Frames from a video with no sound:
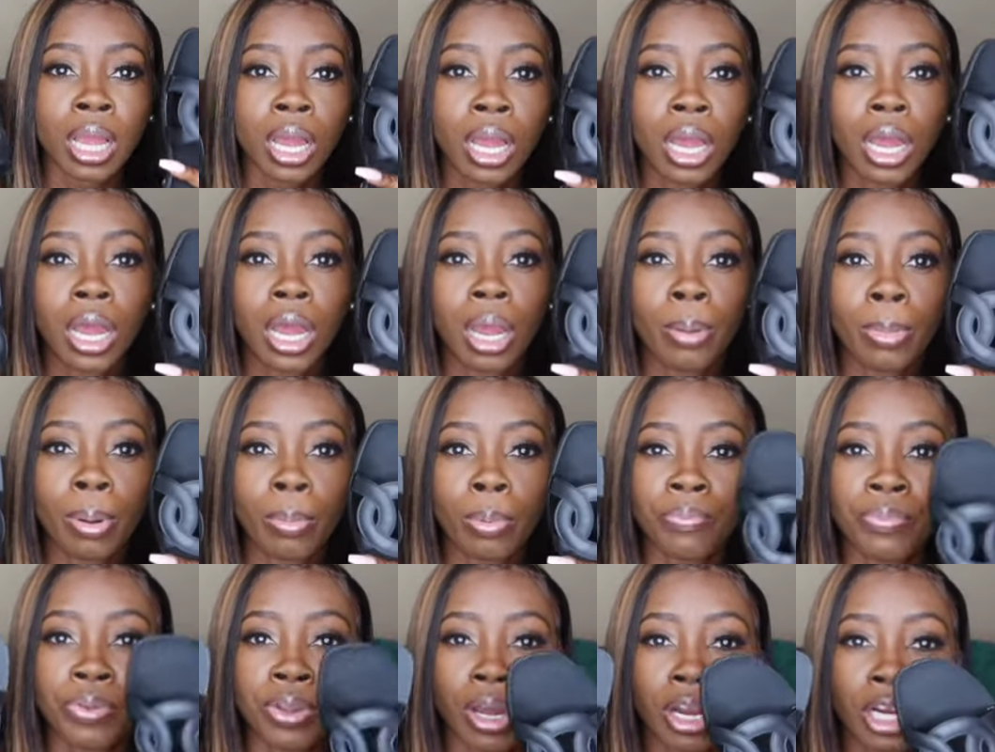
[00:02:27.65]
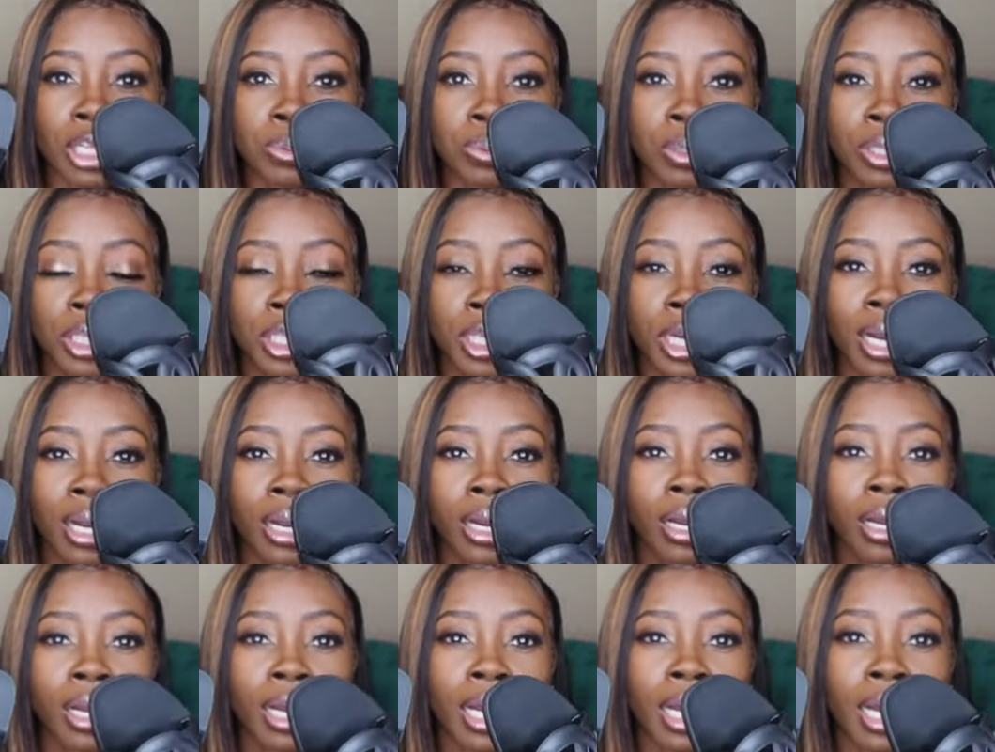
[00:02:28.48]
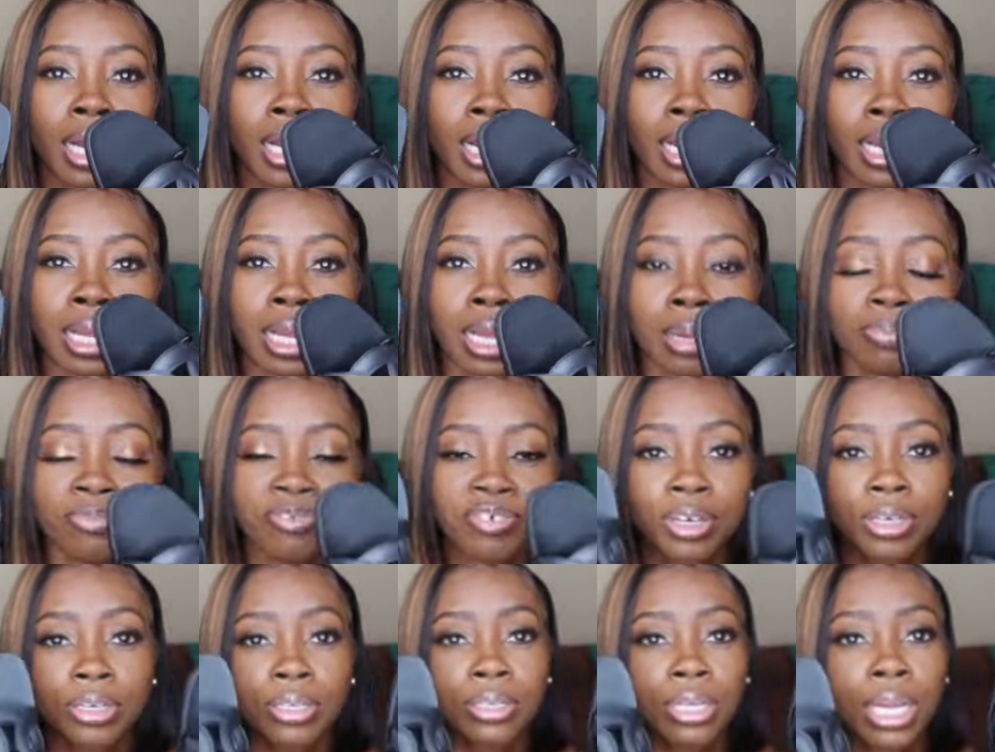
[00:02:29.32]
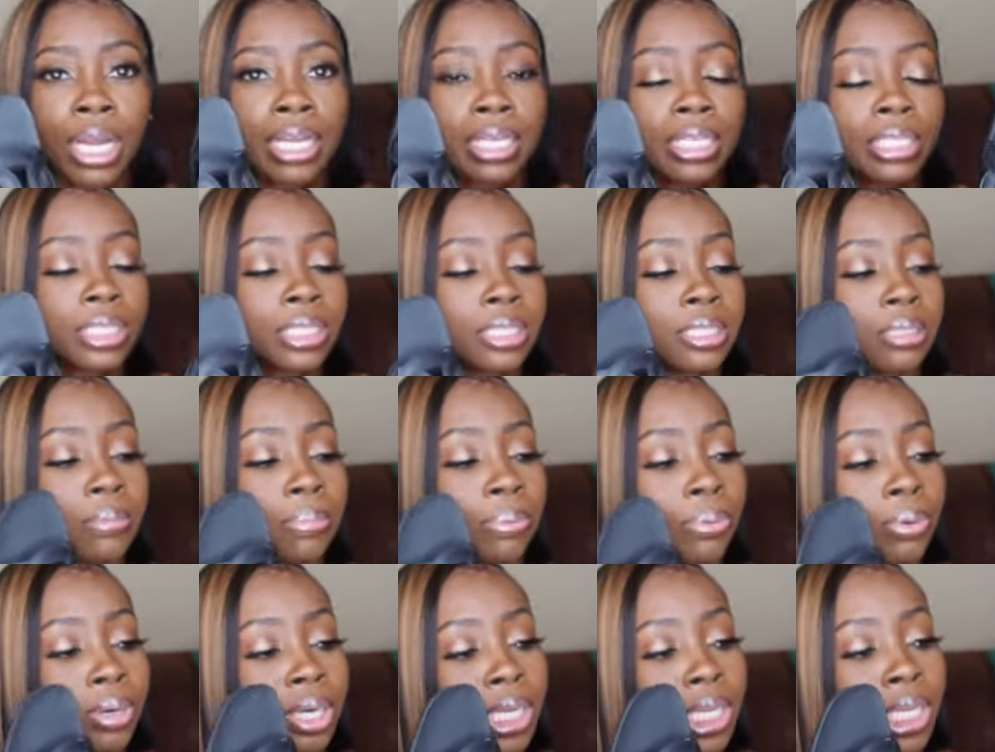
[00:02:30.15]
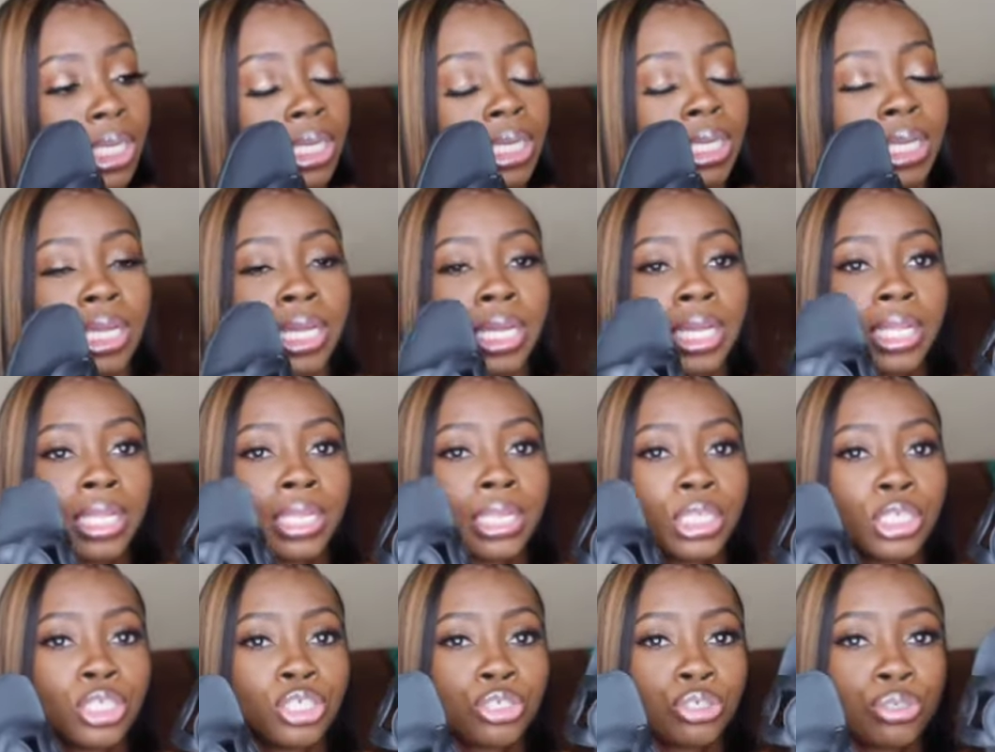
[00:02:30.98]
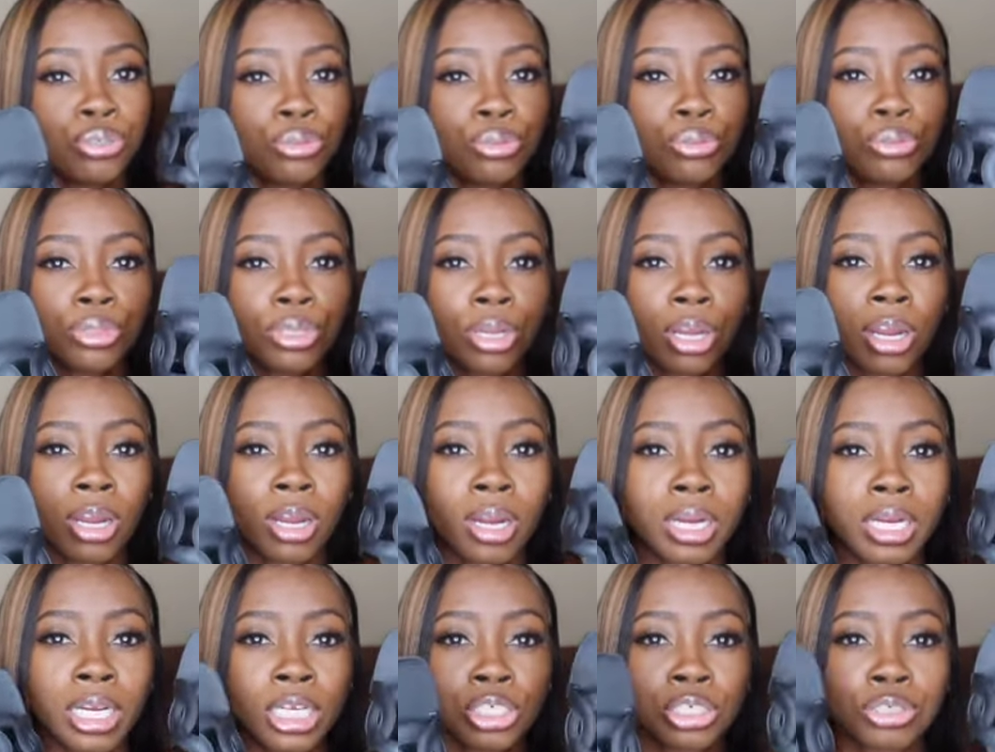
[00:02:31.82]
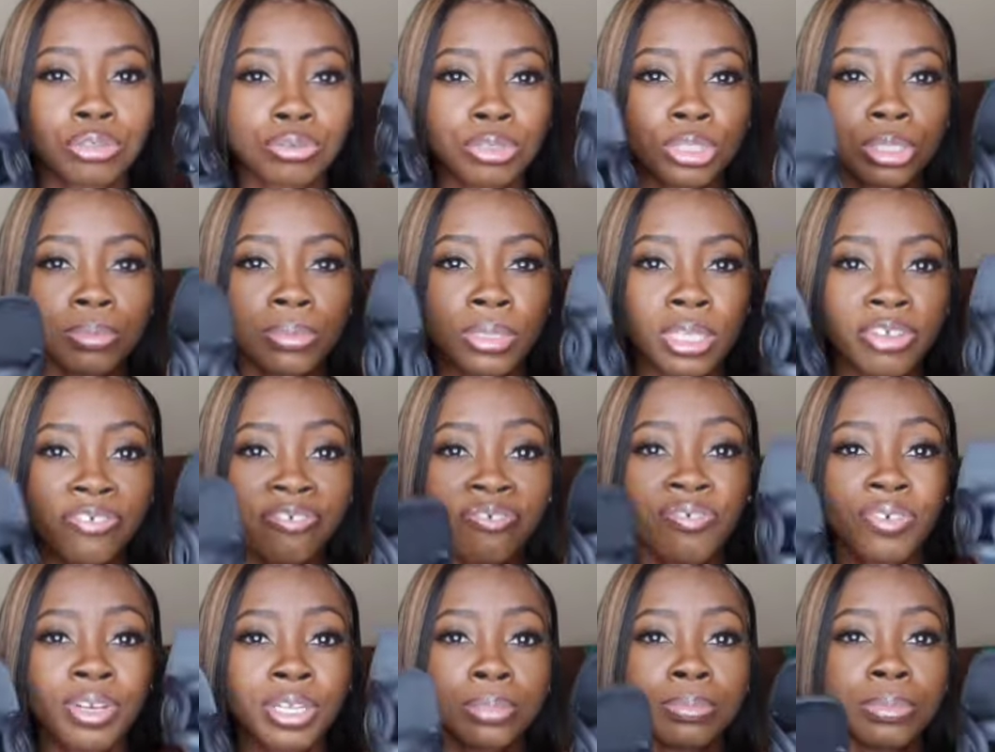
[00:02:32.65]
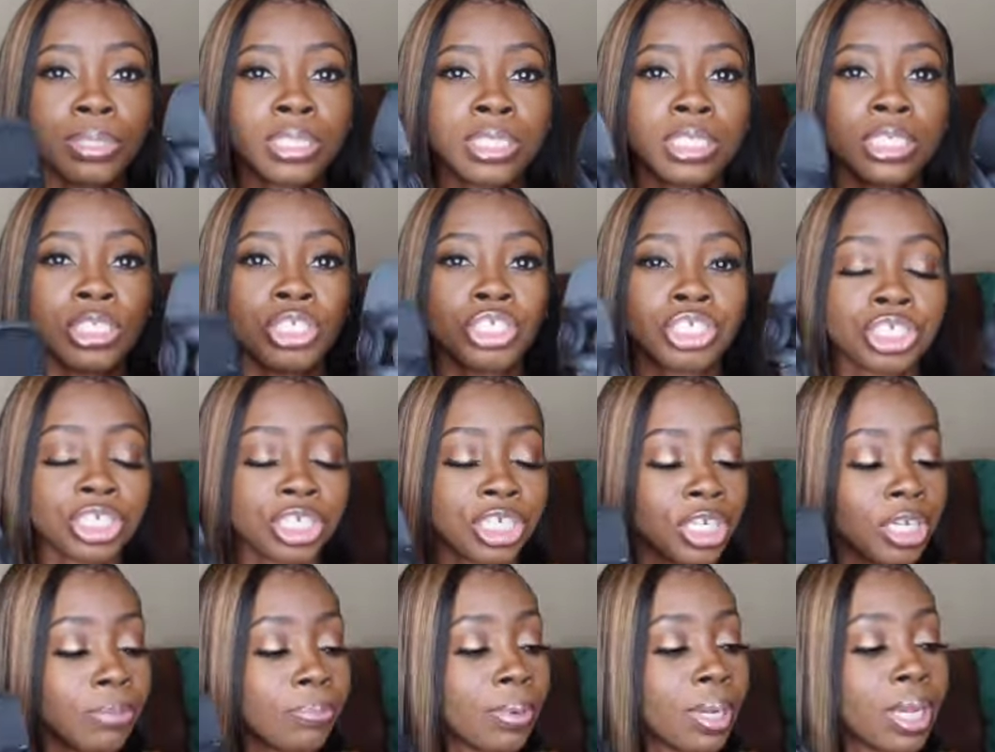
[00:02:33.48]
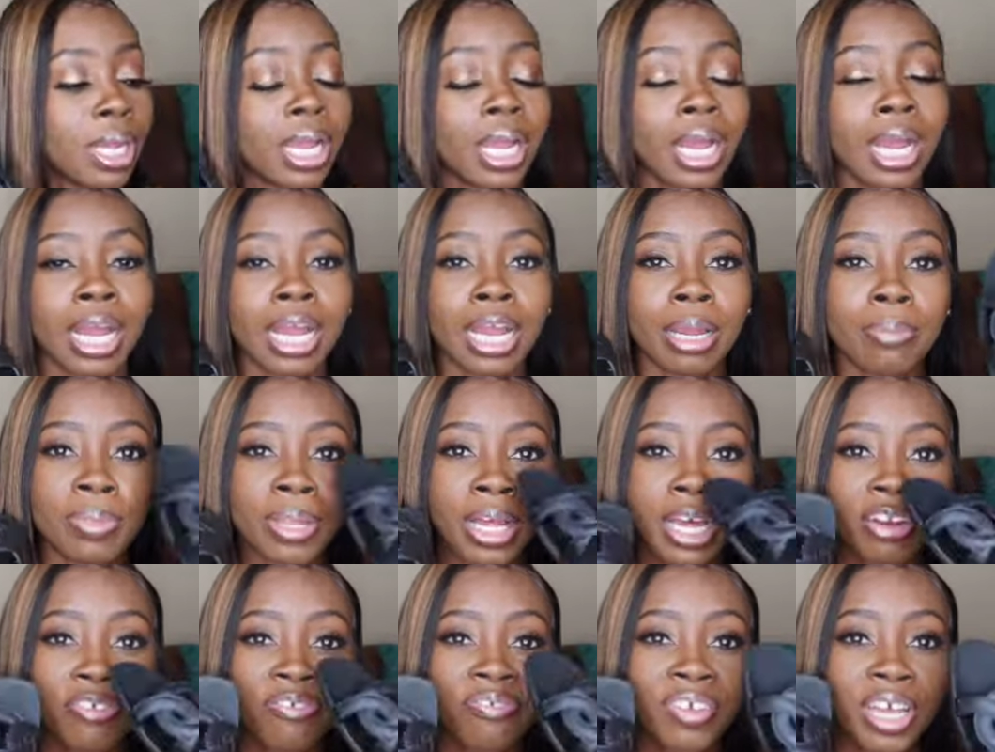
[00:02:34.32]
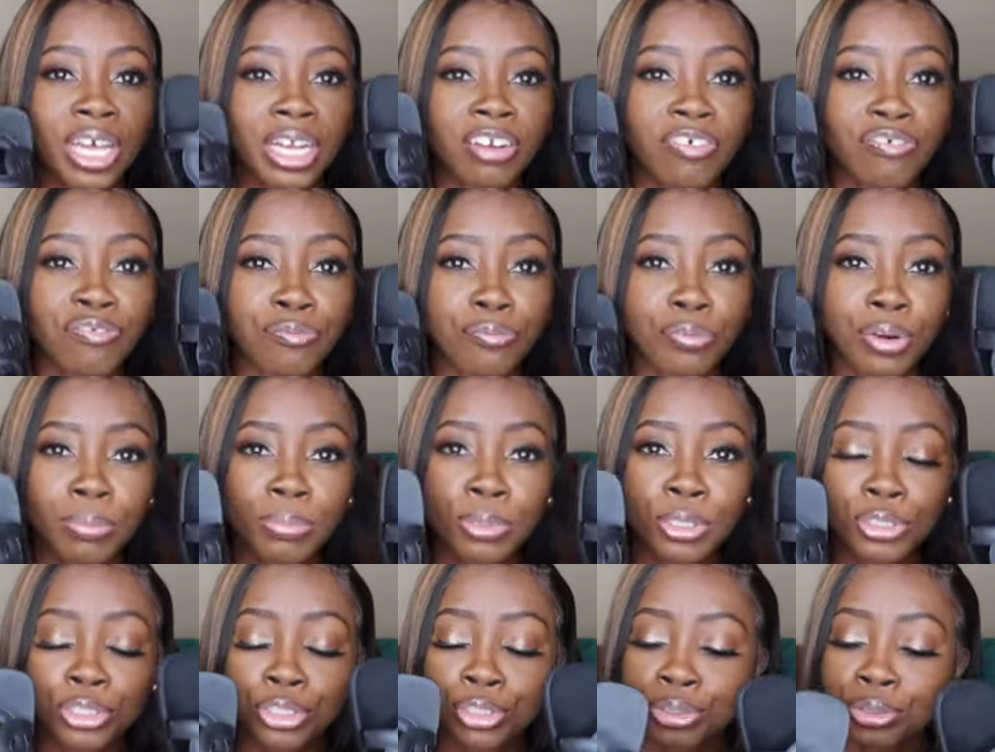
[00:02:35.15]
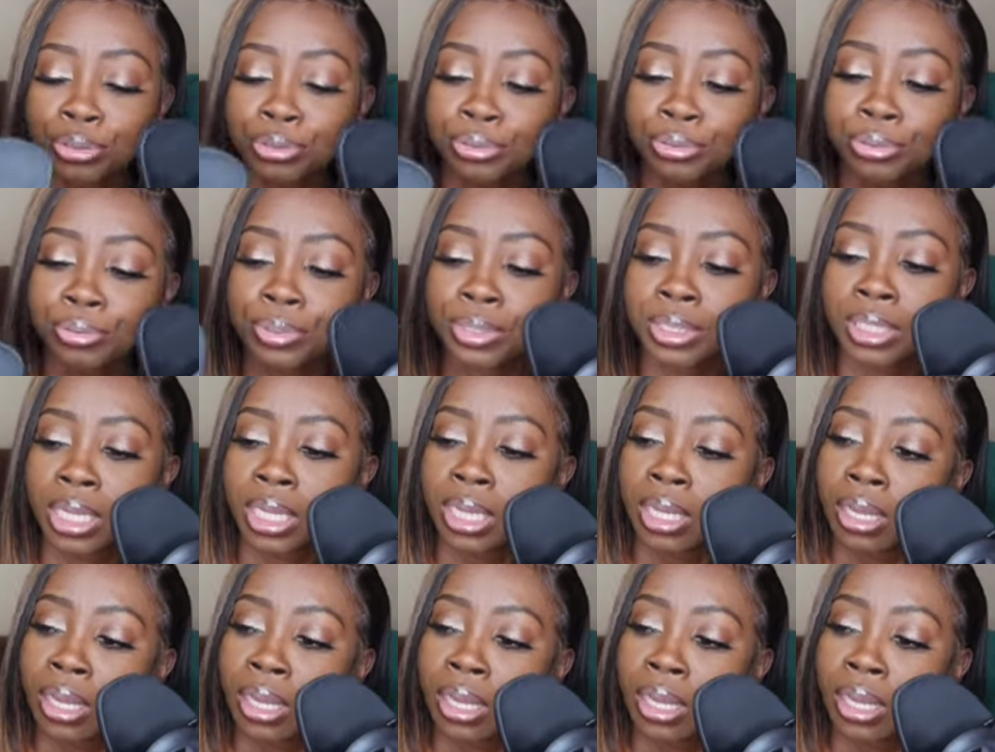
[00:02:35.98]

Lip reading: I'm gonna be honest with y'all, I am very highly disappointed. These shoes are extremely flimsy, cheap. I'm not a fan of rubber shoes.